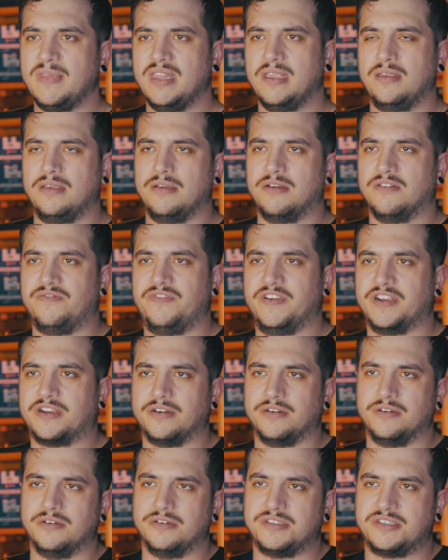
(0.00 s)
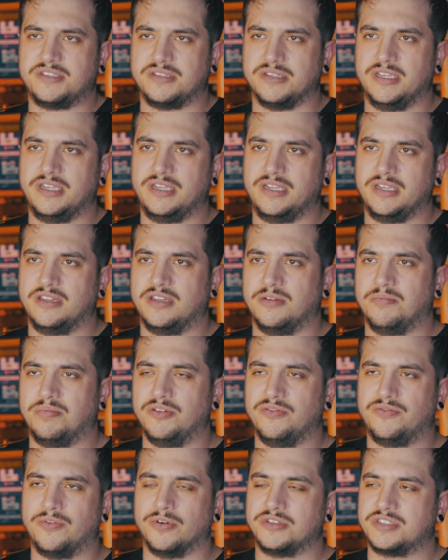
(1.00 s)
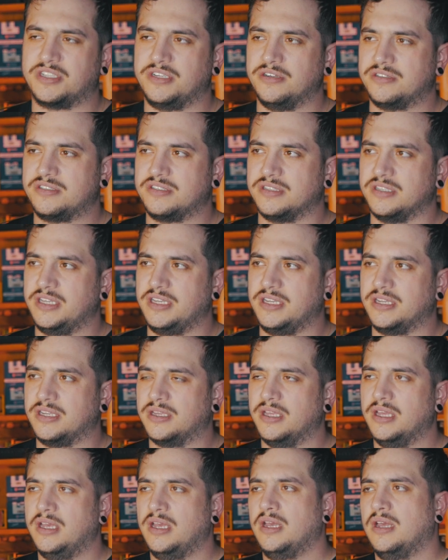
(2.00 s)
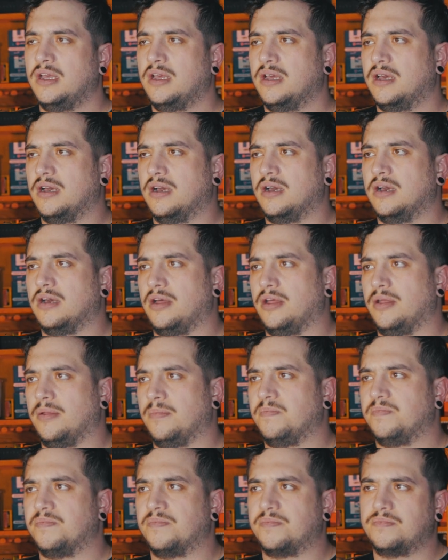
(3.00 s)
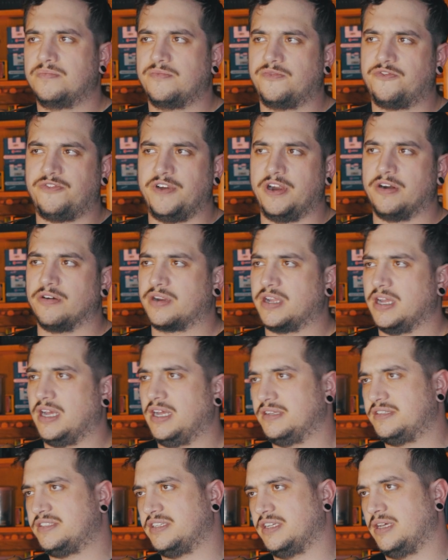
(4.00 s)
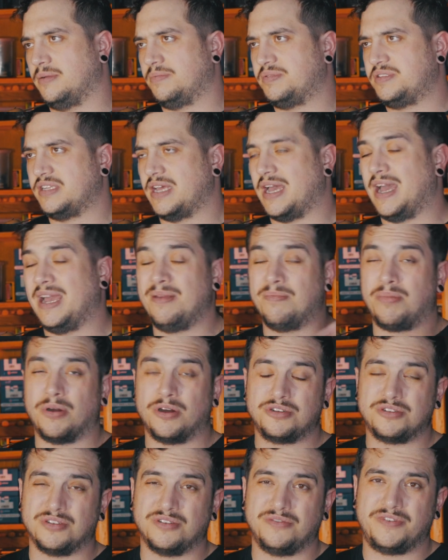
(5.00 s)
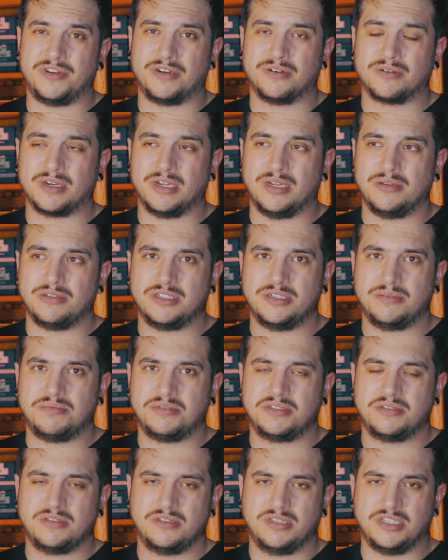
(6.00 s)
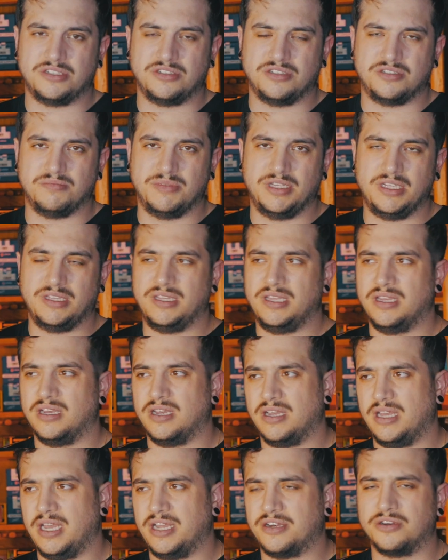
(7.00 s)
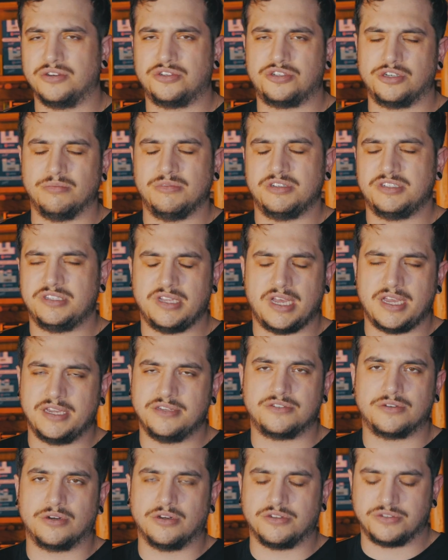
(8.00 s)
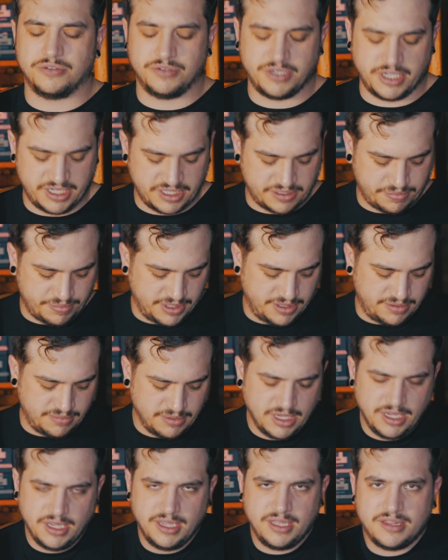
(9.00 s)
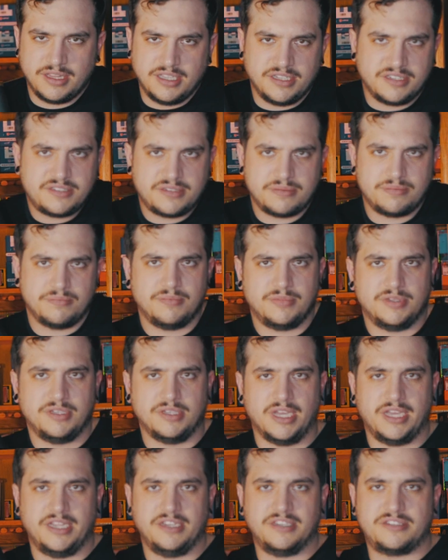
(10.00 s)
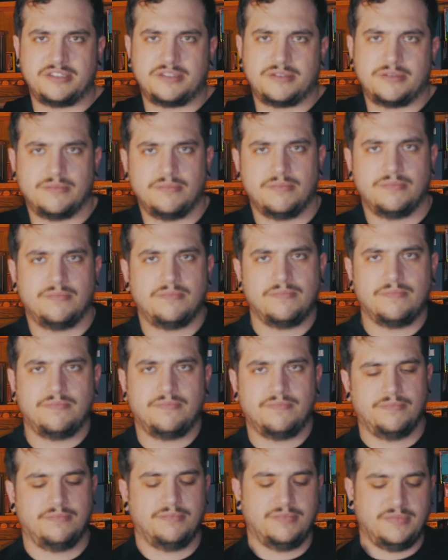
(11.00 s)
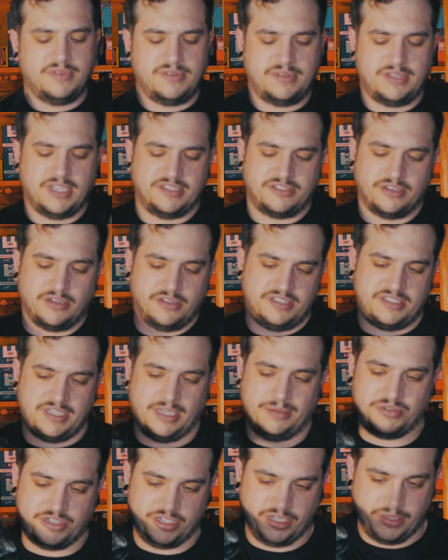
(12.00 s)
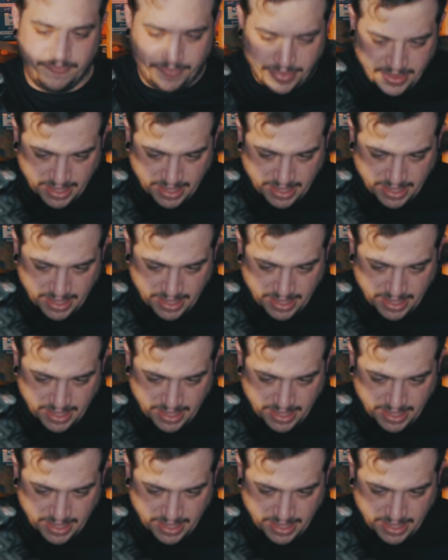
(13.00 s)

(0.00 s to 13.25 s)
Your Vickers sling, the Blue Force Gear sling, Ferro Concepts. I am partial to Ferro Concepts. That's just me. The Edgar Sherman designs are also nice, but this nice does all the same shit.